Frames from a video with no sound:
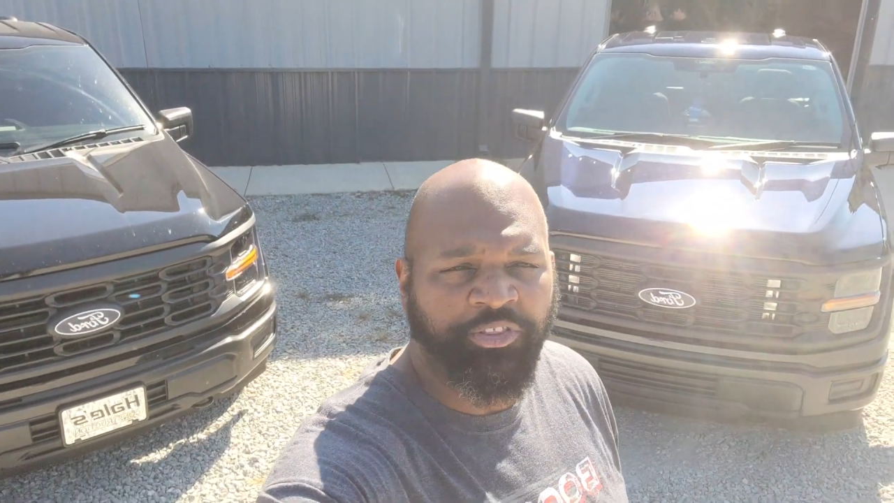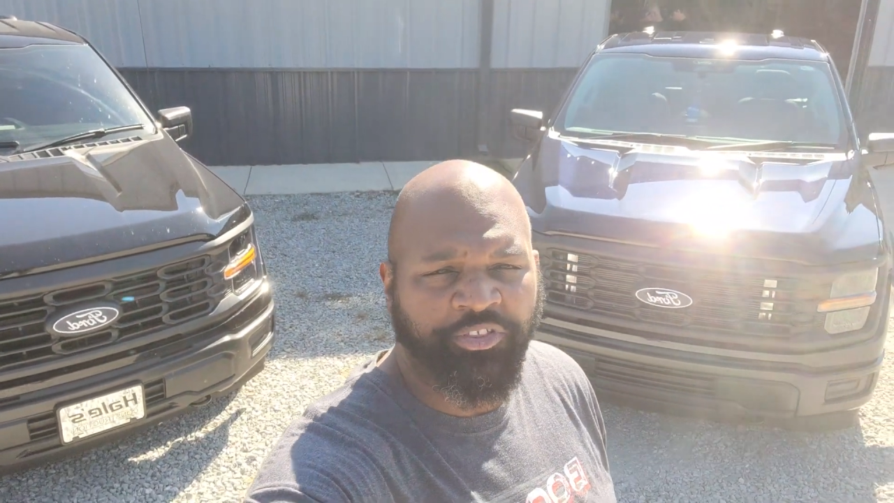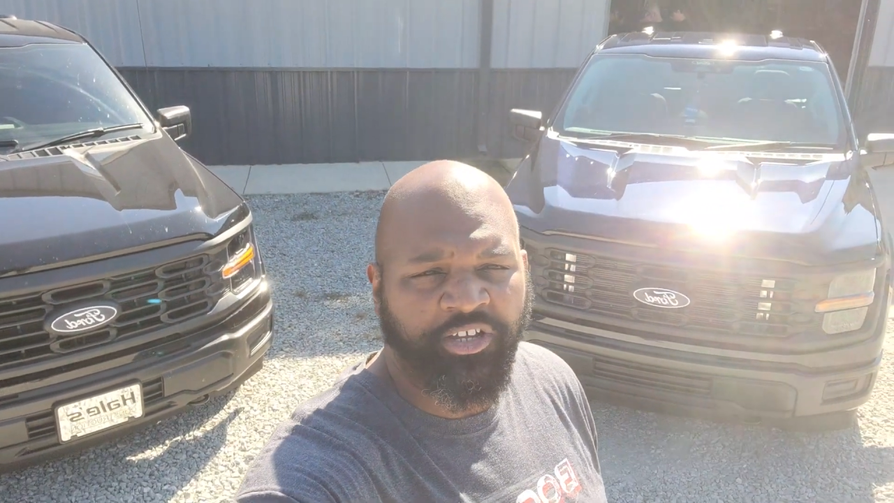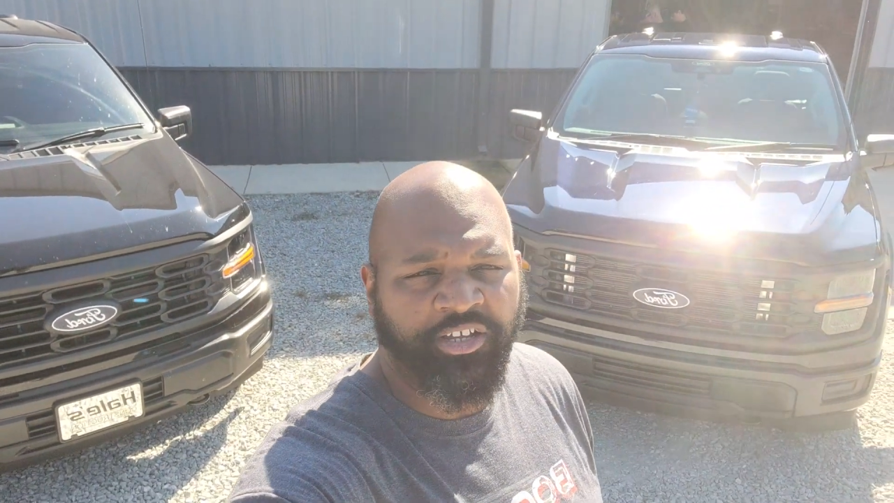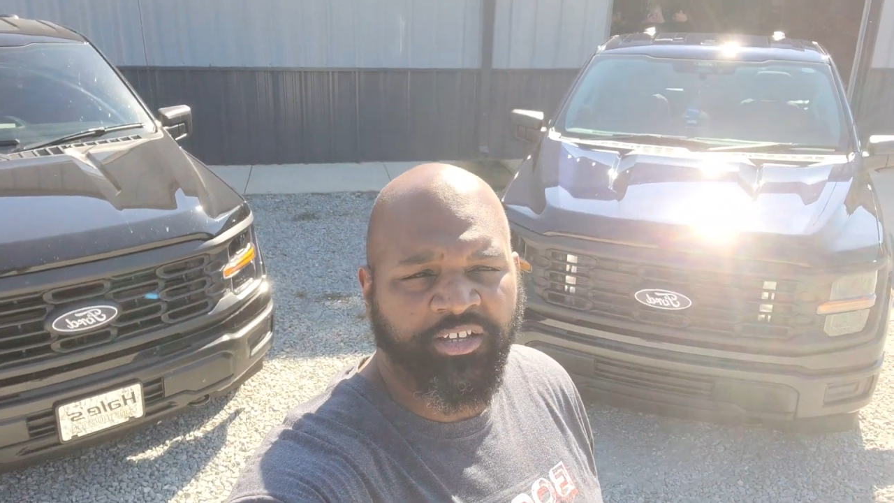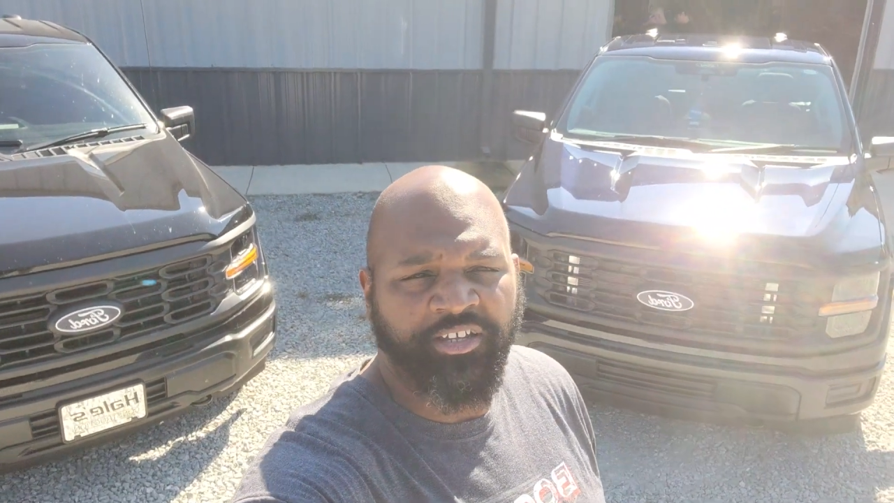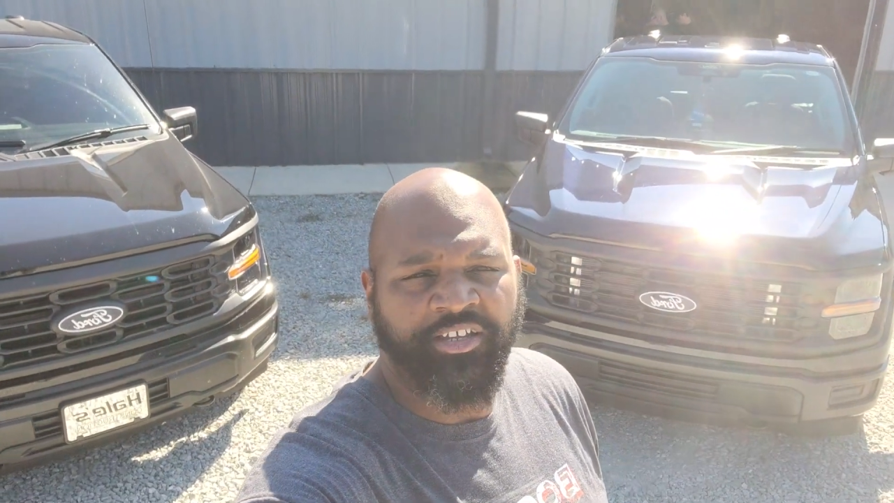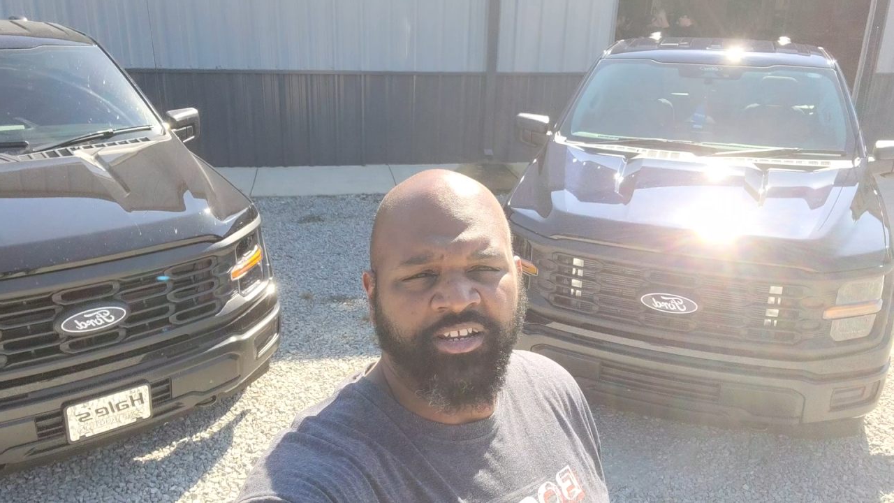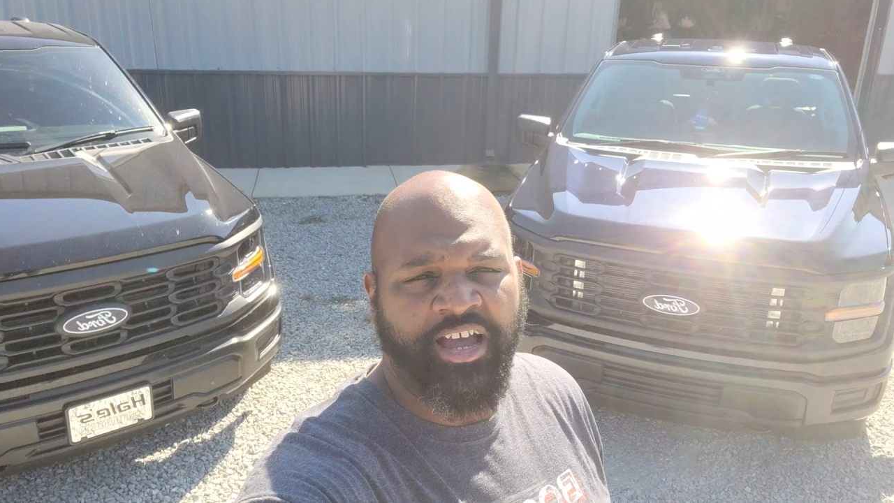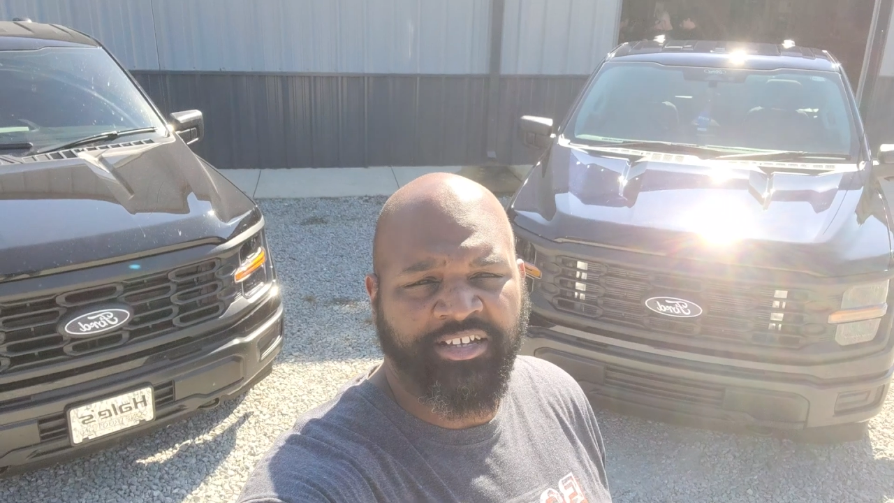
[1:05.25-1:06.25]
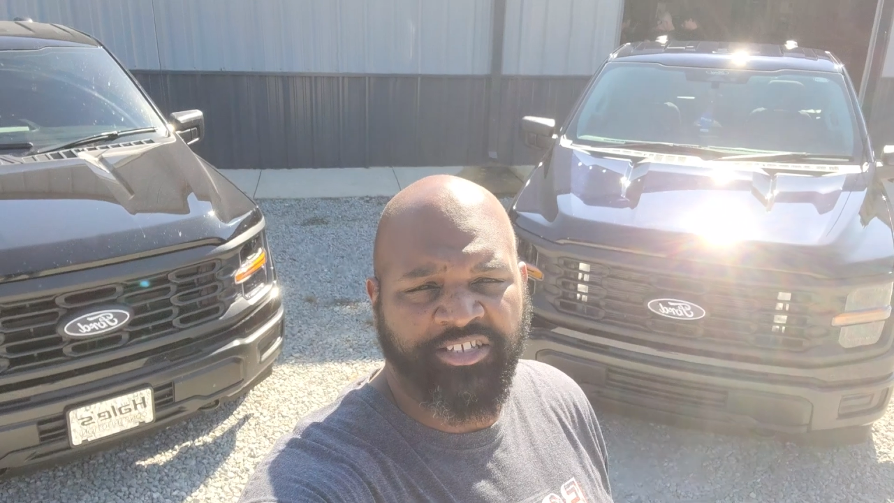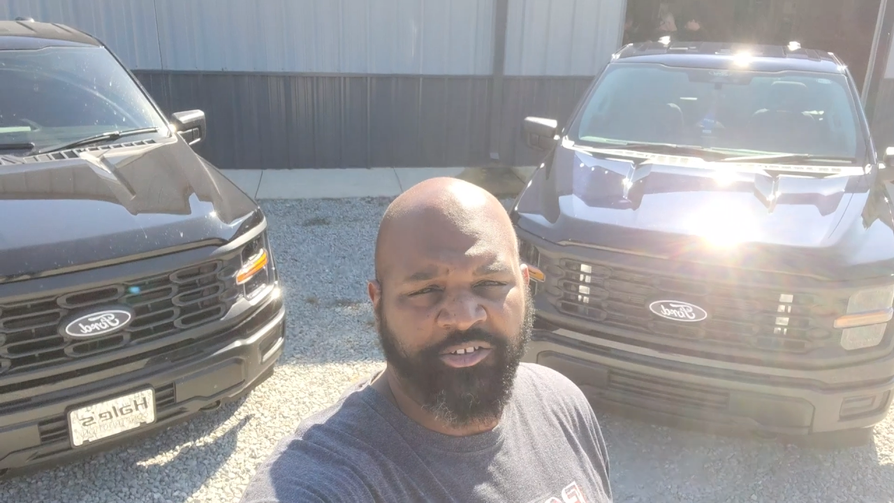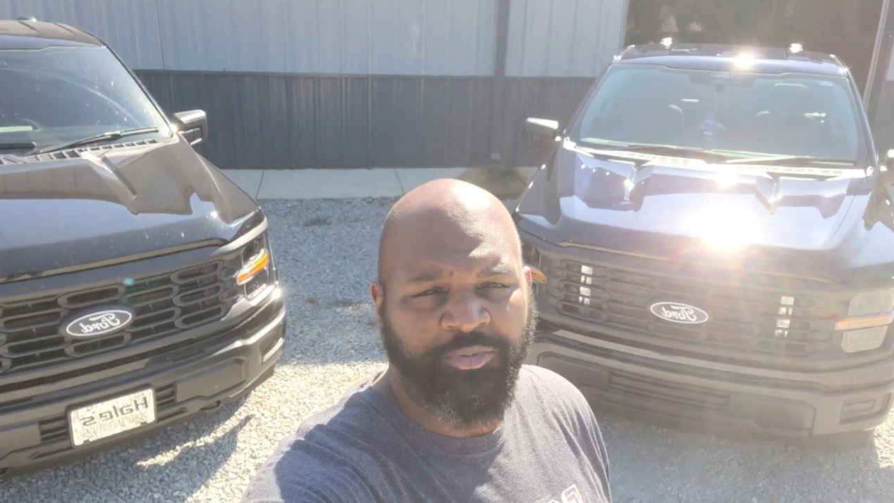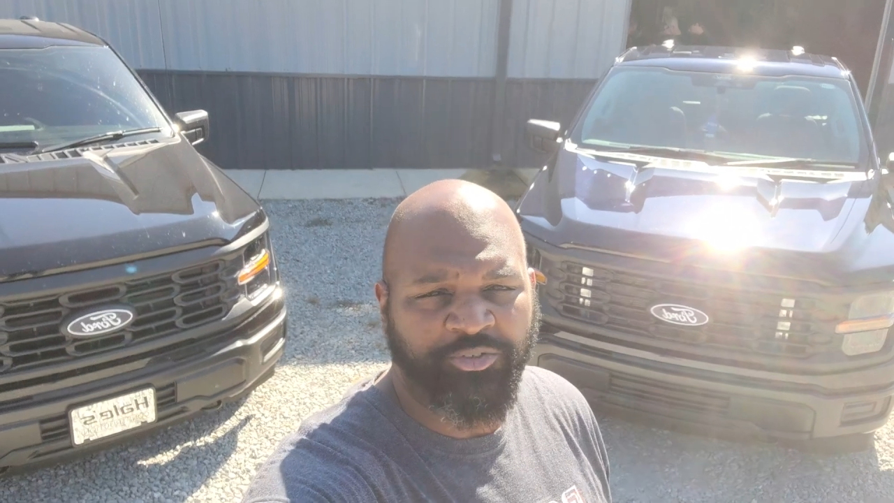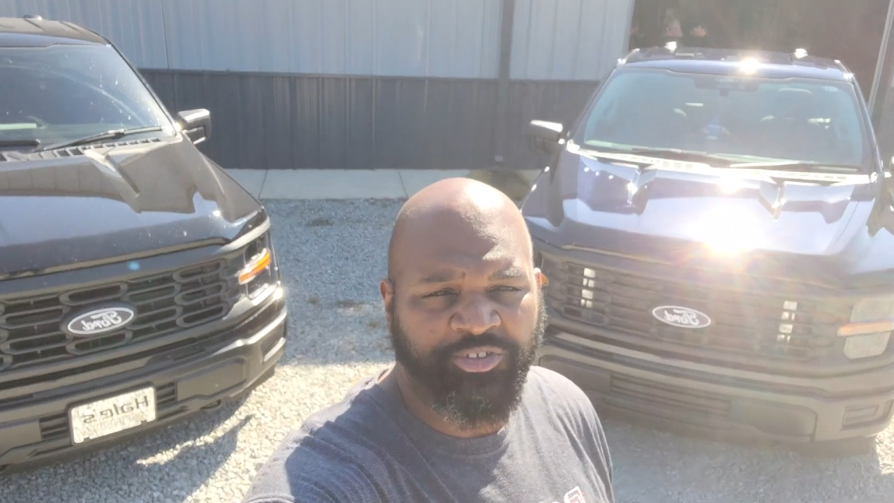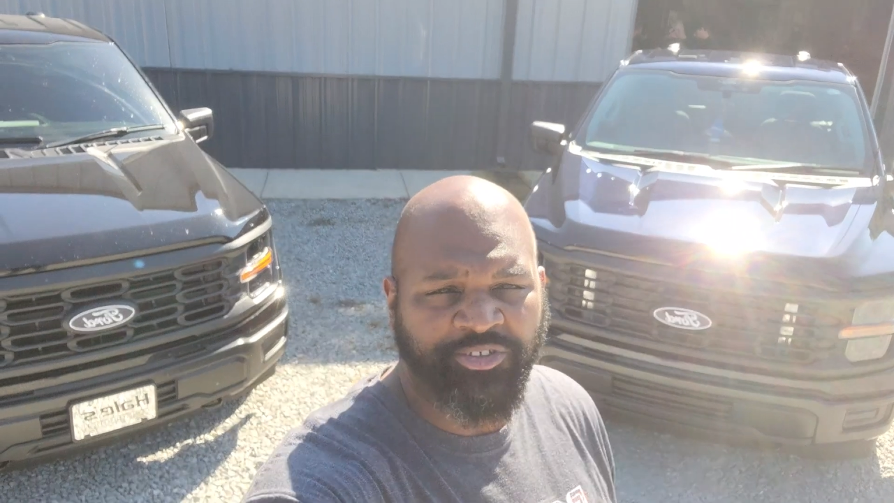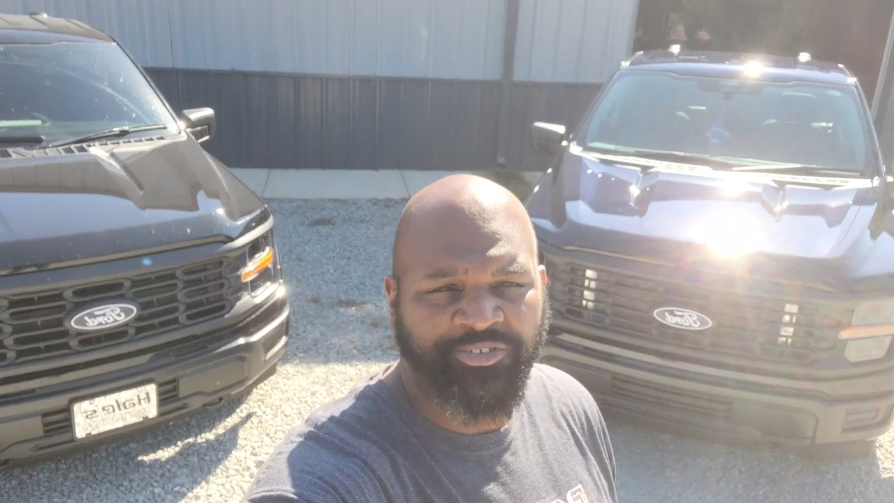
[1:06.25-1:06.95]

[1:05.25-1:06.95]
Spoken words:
an octane booster.